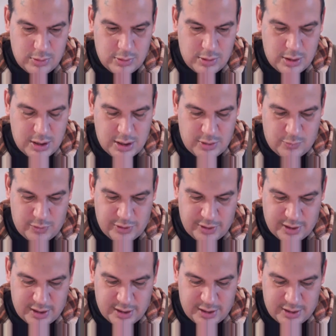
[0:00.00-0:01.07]
And we
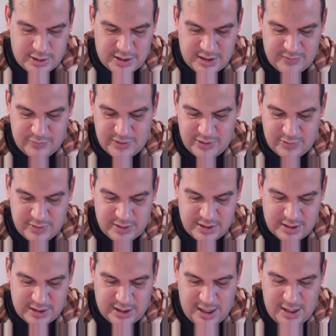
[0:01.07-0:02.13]
are going to see if we can do this
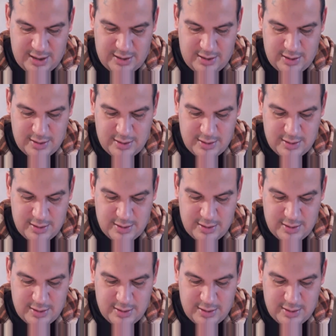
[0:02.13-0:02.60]
again.